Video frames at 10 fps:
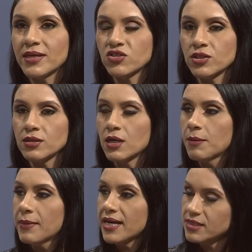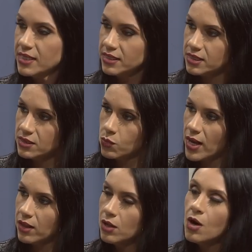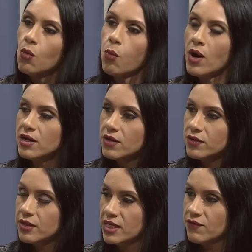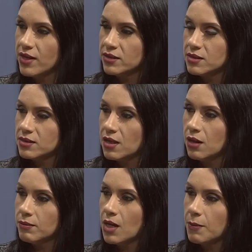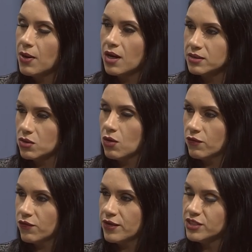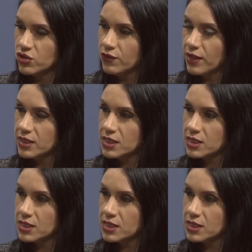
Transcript: You've mentioned um, essays as well. Yes. What other events um, are parts of History Fest? Right.